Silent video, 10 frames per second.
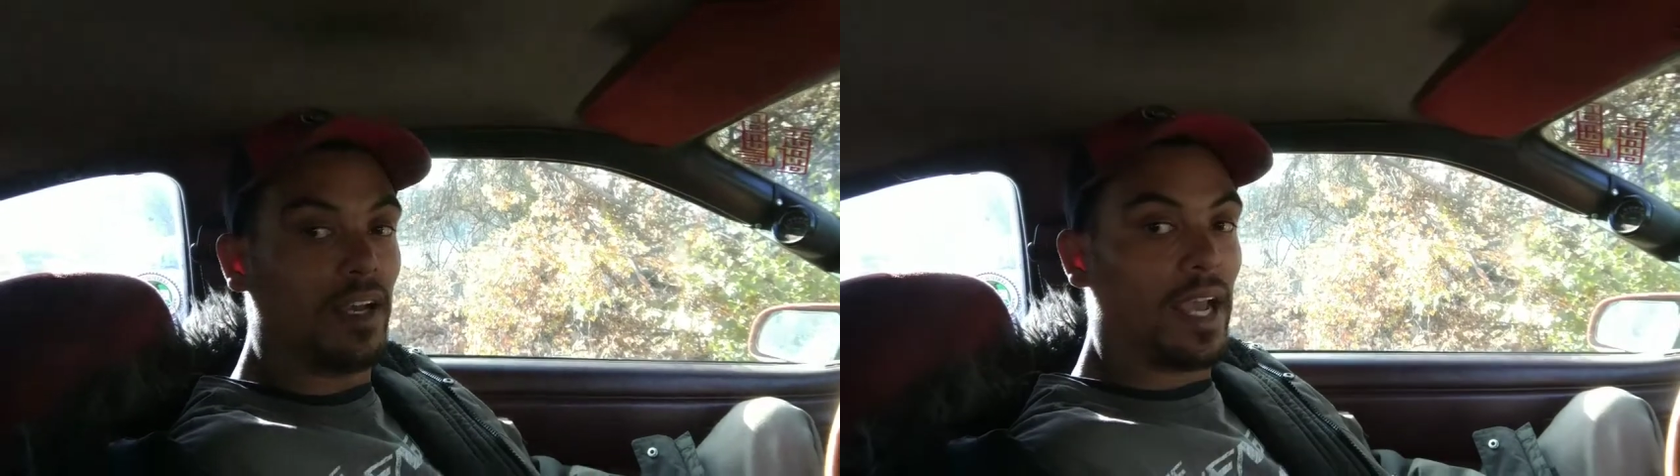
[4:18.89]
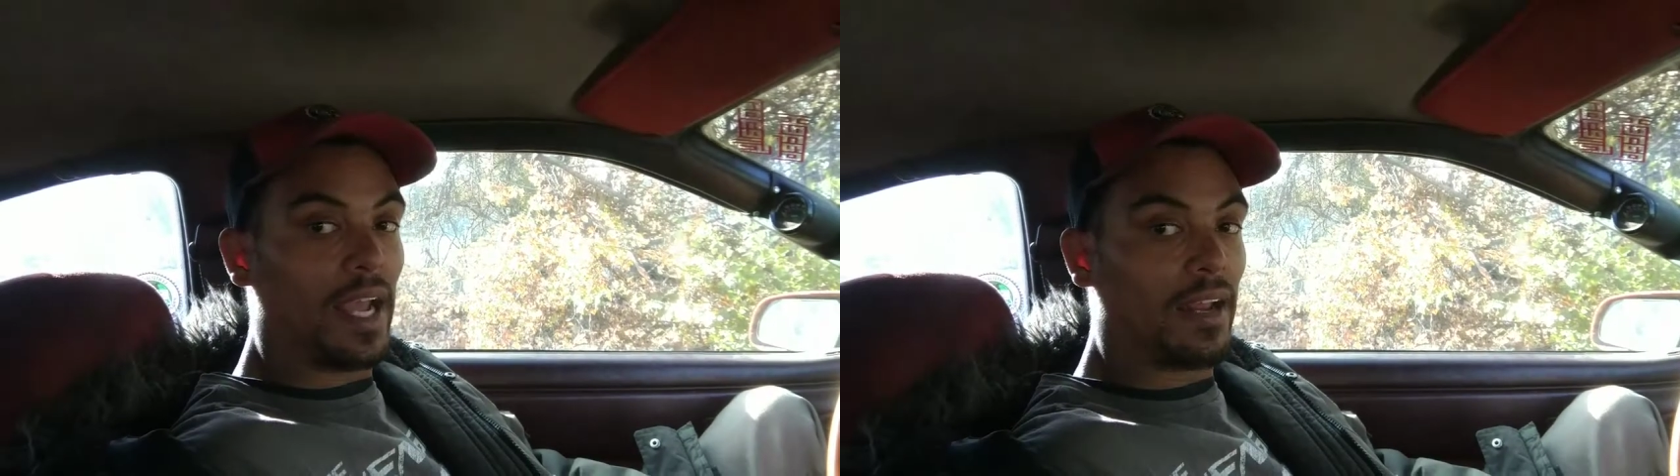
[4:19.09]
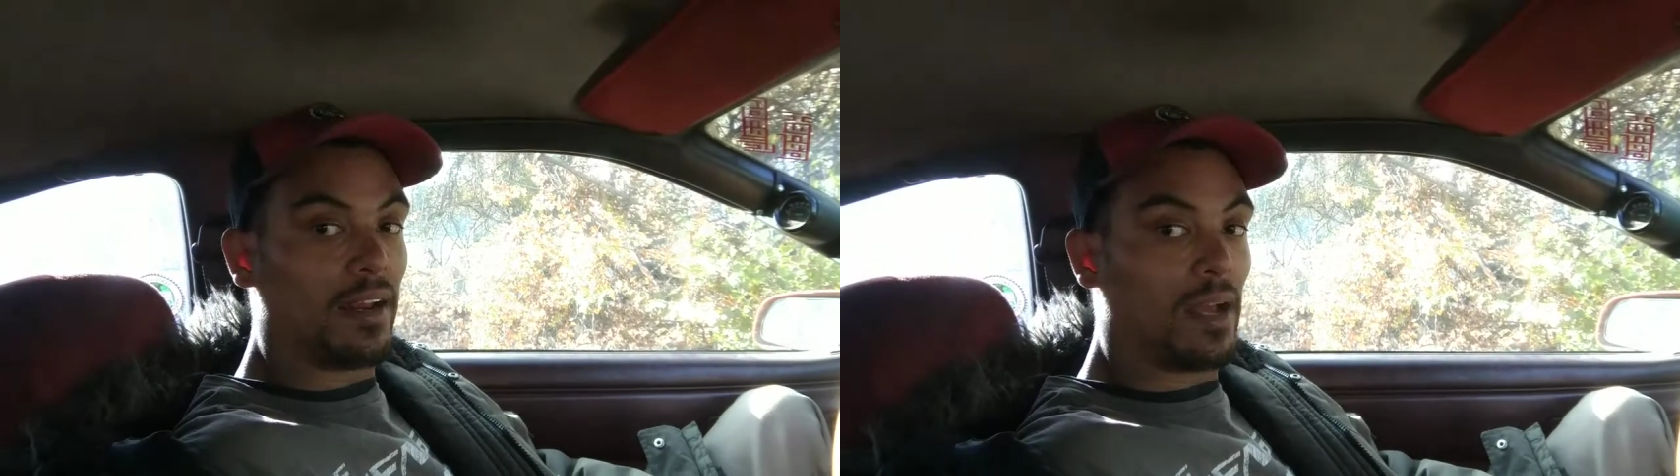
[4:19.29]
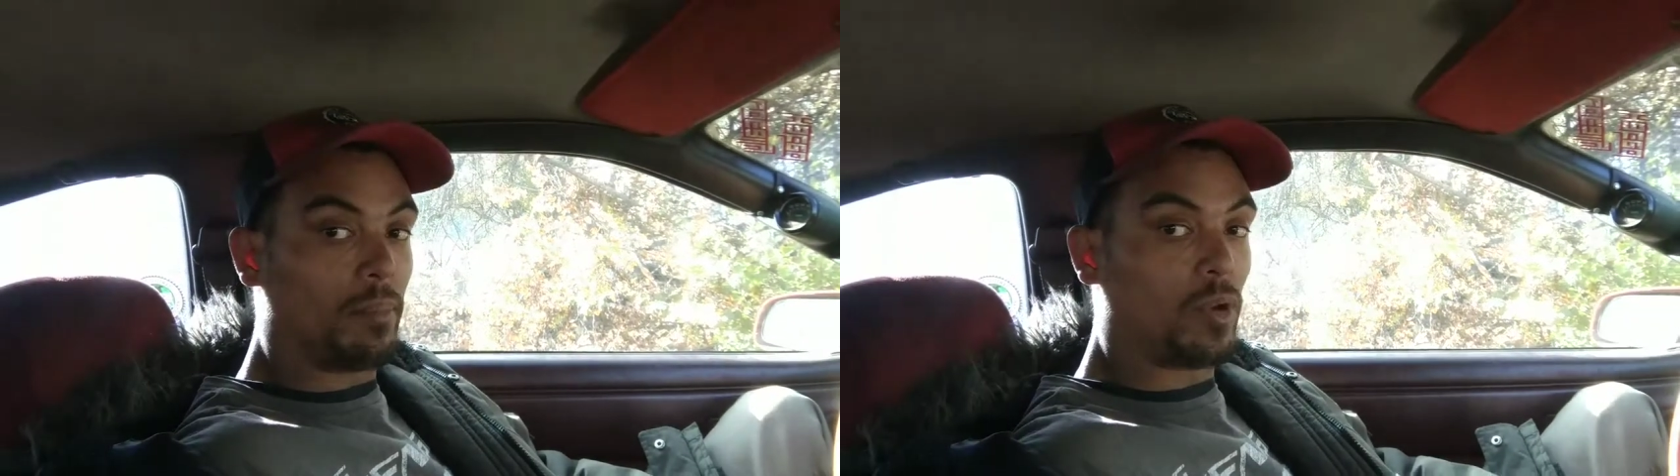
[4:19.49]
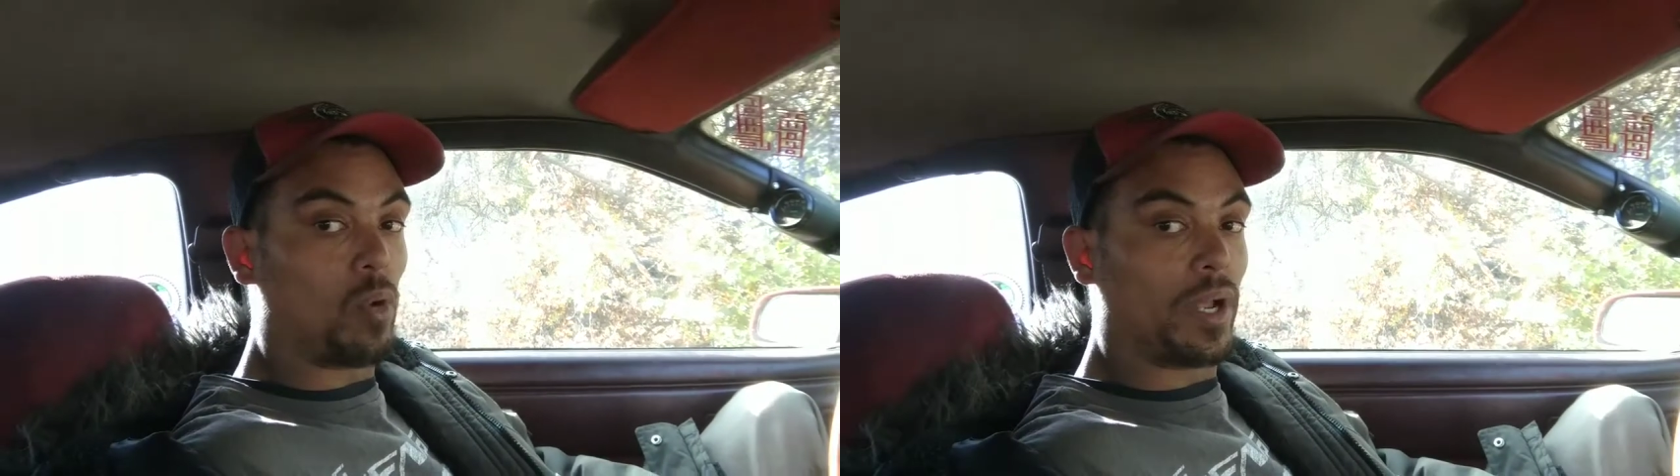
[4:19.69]
And
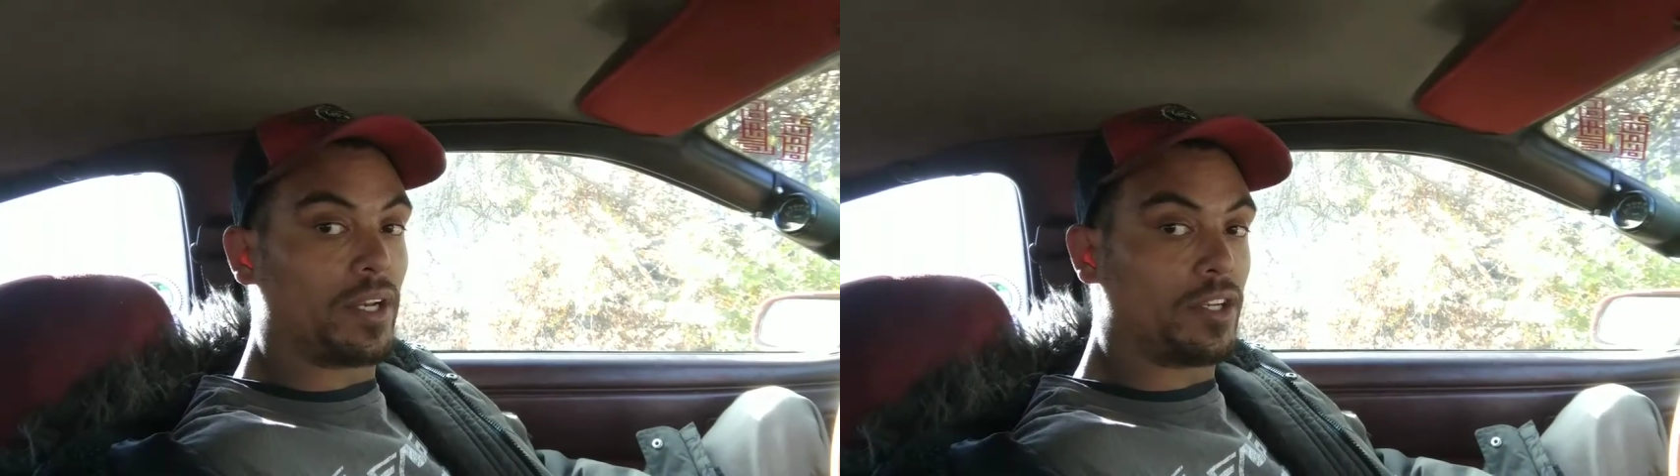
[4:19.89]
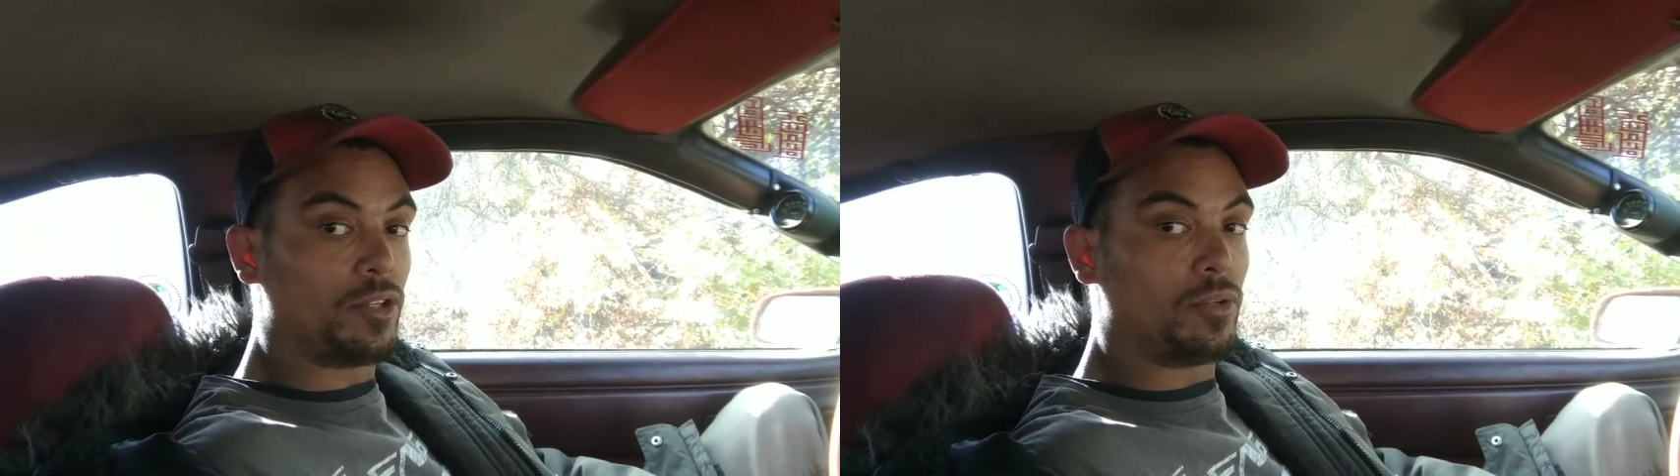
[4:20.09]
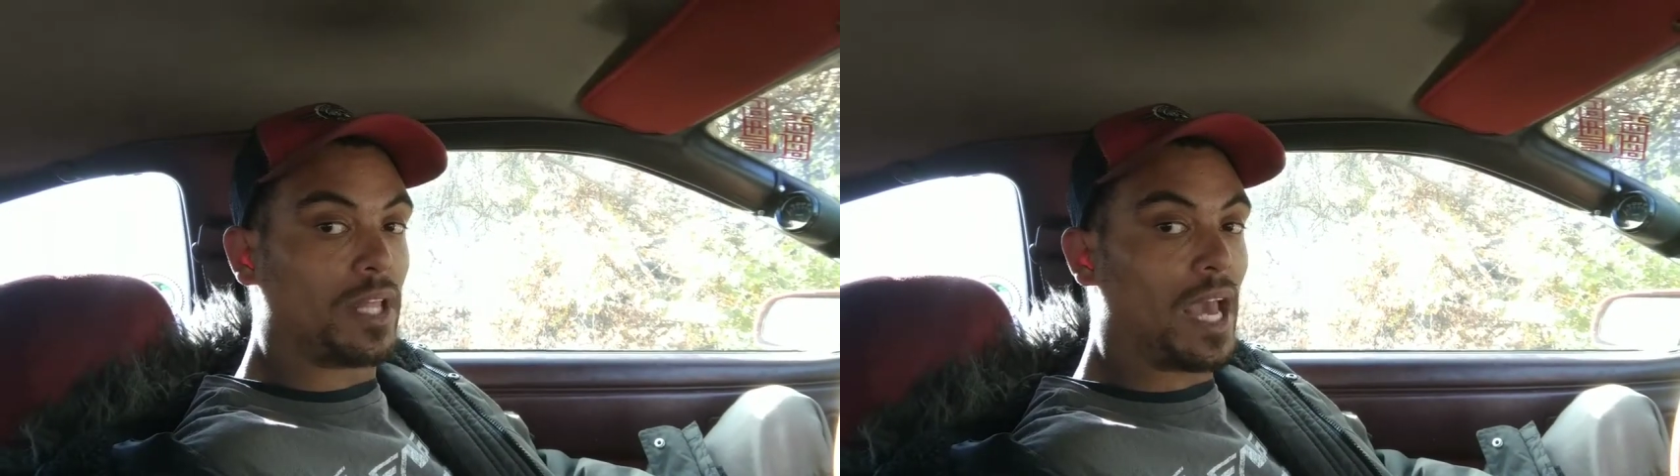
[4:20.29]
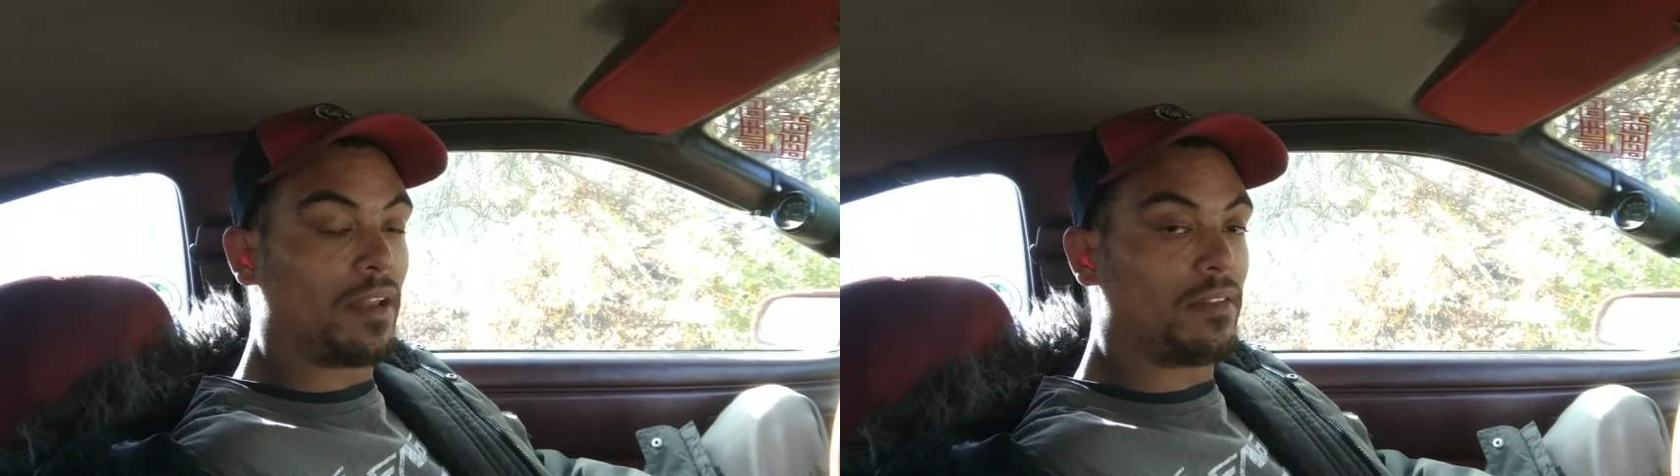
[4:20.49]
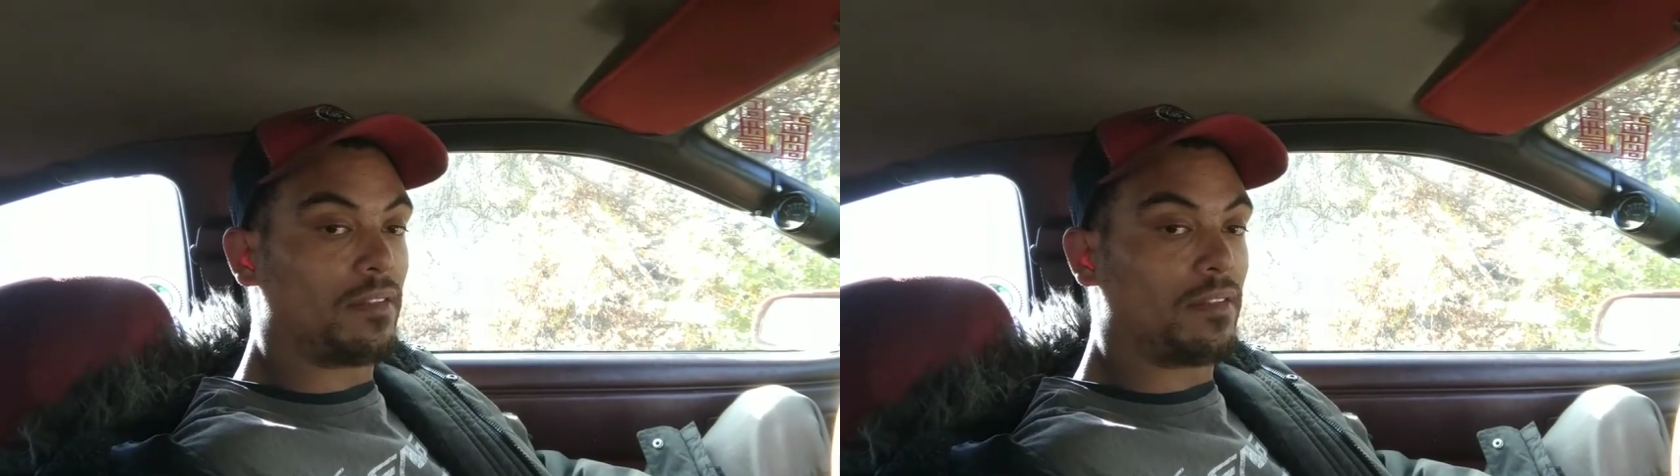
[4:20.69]
I'm going to do that